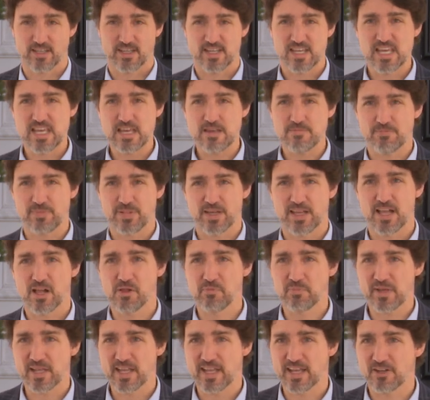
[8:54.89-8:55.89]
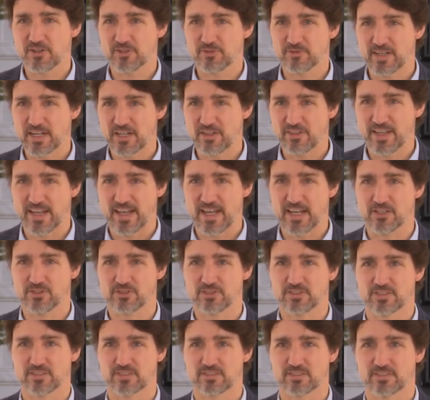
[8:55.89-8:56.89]
Keep helping out around the
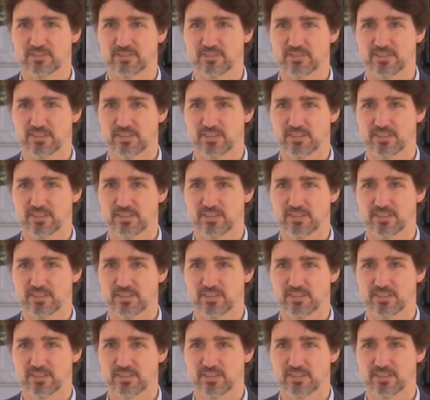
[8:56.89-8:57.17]
house,